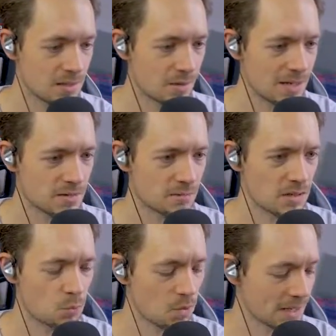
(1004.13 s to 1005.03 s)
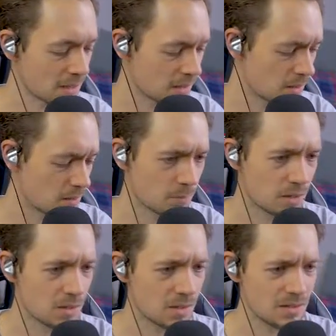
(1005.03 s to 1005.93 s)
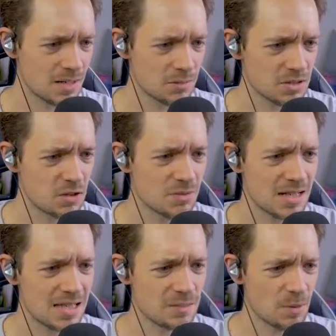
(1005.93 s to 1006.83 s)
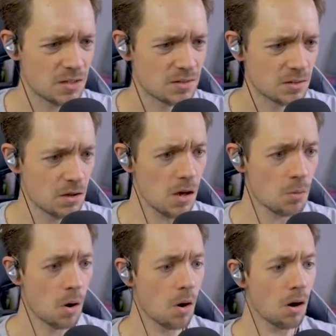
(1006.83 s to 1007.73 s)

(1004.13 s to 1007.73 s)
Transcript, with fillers: No, A's, A's walking. Um, I don't know how to use any of these buttons. Oh!